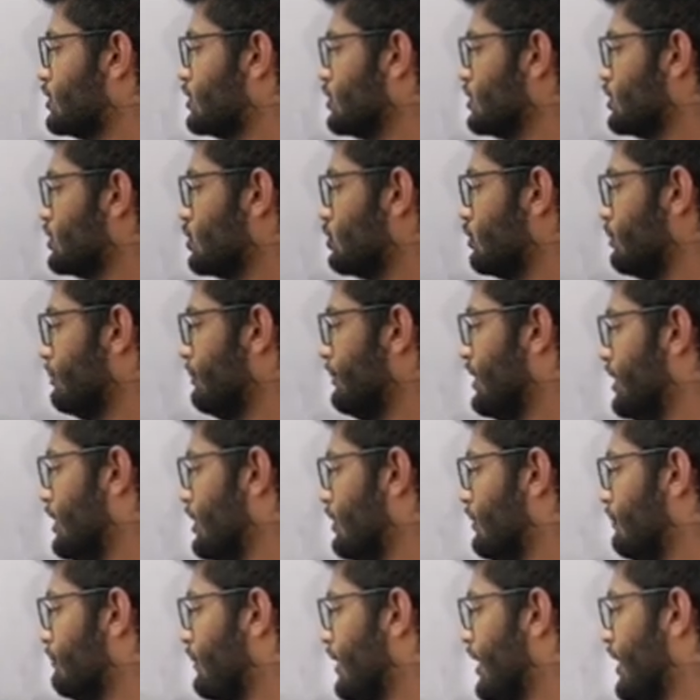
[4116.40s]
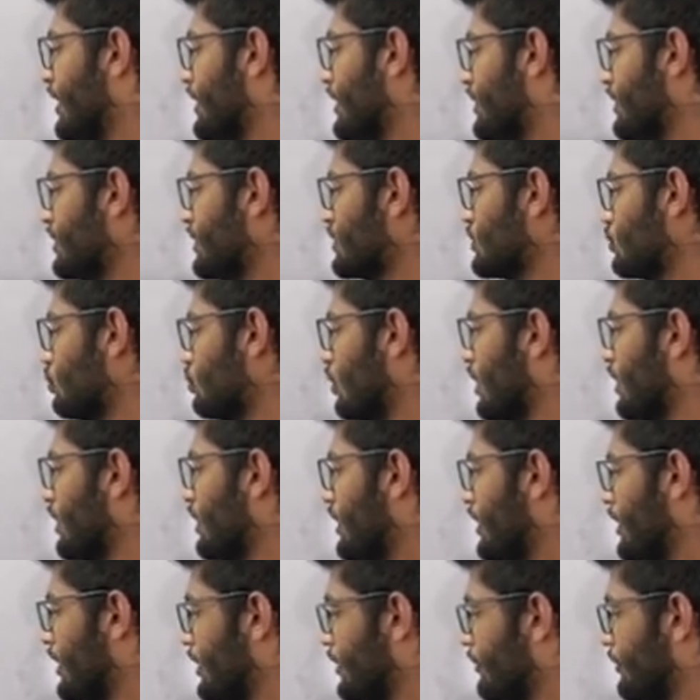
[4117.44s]
should be minus
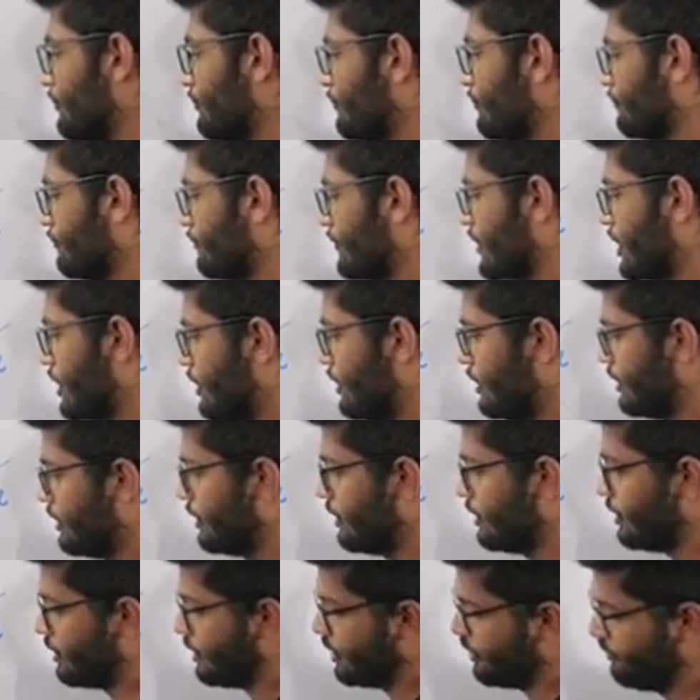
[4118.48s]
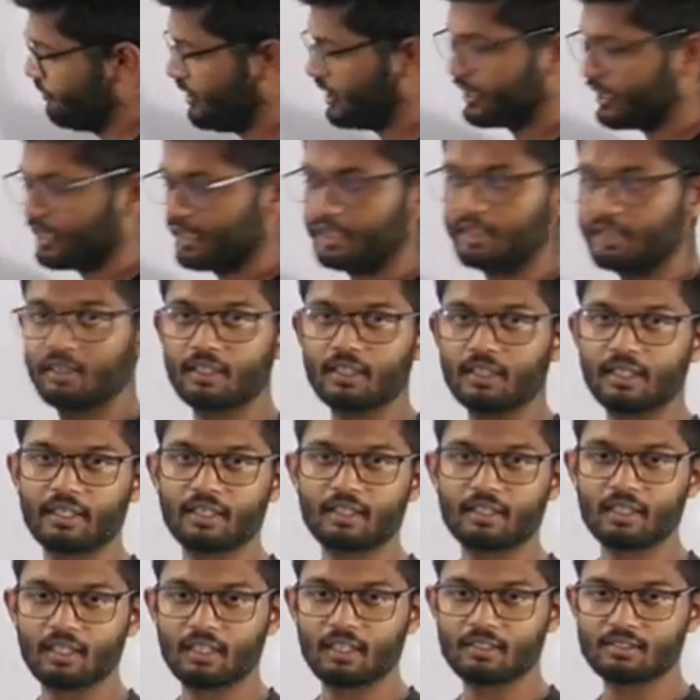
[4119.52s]
1a. We are getting the
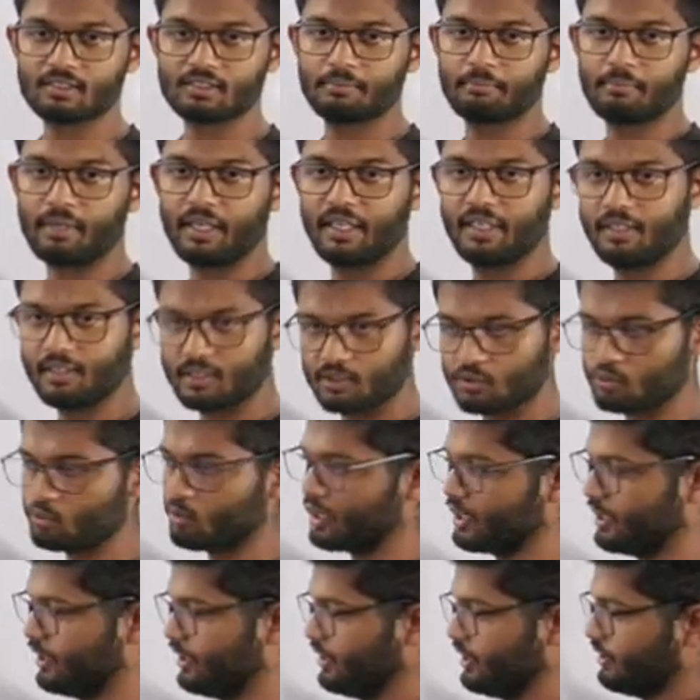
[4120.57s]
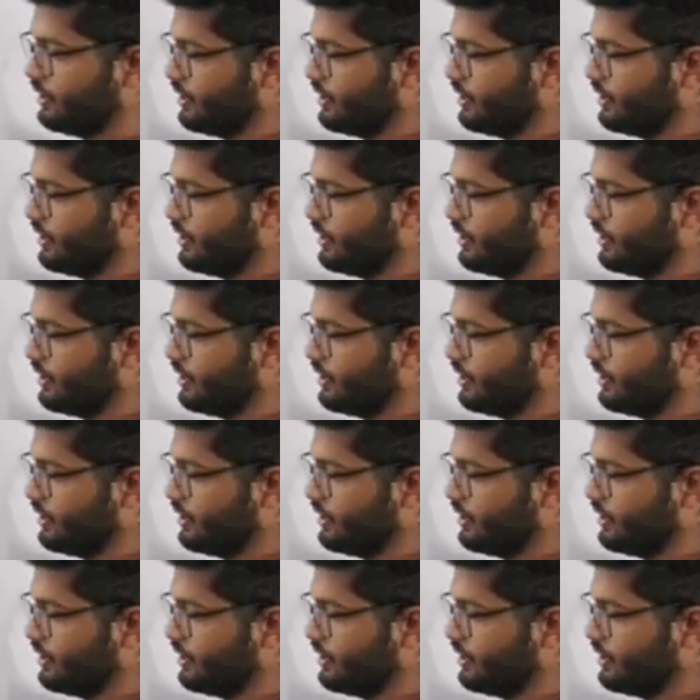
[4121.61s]
correct answer, minus 1a.